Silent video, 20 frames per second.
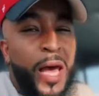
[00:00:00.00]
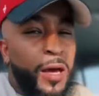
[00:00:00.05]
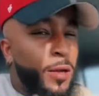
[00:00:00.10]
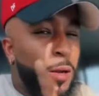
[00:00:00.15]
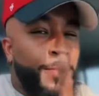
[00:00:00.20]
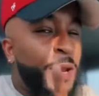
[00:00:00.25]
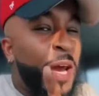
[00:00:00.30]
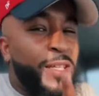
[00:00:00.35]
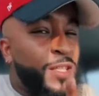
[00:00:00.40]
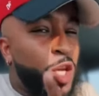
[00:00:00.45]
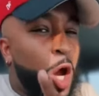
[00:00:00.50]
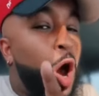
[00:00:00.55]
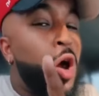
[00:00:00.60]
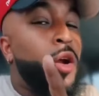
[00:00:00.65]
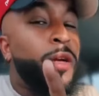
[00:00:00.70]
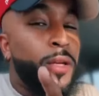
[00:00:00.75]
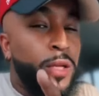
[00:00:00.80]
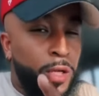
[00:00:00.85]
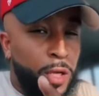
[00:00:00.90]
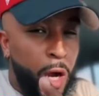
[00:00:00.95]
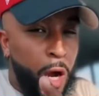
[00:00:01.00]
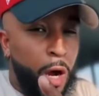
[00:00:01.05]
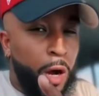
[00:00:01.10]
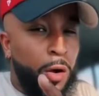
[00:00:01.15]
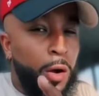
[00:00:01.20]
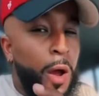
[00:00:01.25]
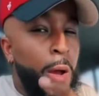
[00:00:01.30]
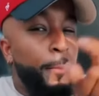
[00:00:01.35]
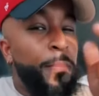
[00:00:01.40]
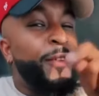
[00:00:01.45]
I'm not talking to y'all
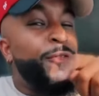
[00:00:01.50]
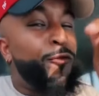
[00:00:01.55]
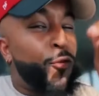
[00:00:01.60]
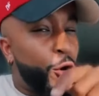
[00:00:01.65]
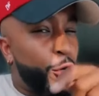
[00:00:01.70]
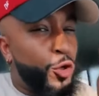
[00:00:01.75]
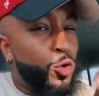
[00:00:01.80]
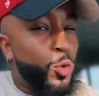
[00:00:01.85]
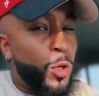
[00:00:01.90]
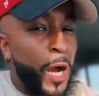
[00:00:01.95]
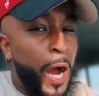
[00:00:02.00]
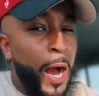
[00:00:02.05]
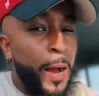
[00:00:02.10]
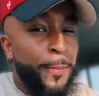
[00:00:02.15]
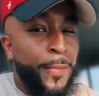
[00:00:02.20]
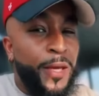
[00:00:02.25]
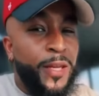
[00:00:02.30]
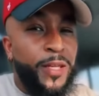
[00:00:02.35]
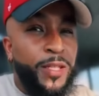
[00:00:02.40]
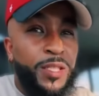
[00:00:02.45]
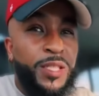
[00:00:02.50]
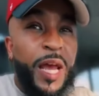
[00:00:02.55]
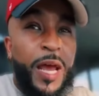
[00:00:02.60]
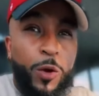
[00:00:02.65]
before you comment and say,